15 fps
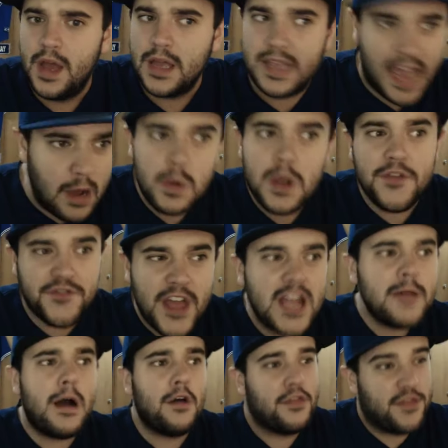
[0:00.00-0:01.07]
Can we
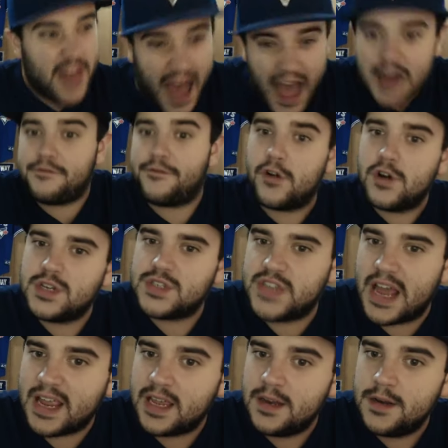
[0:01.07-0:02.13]
think about that for a
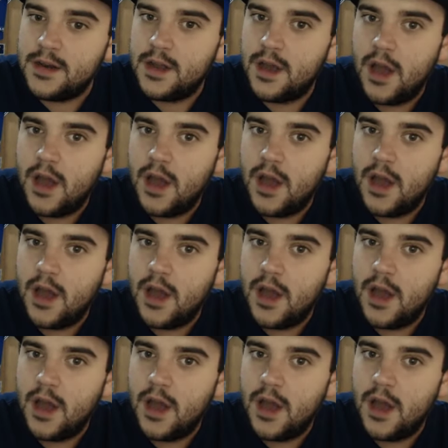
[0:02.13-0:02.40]
second?